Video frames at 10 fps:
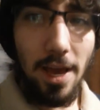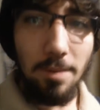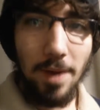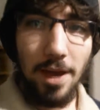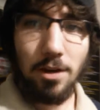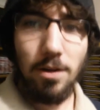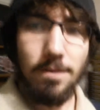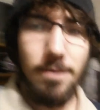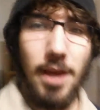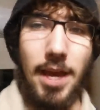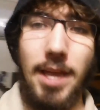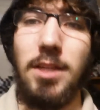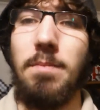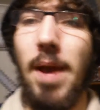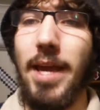a pair of
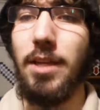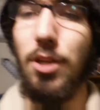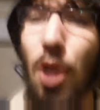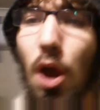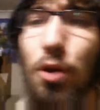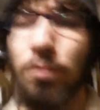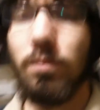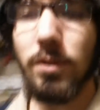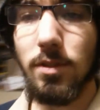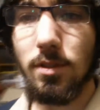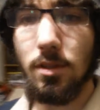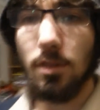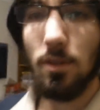handmade combs.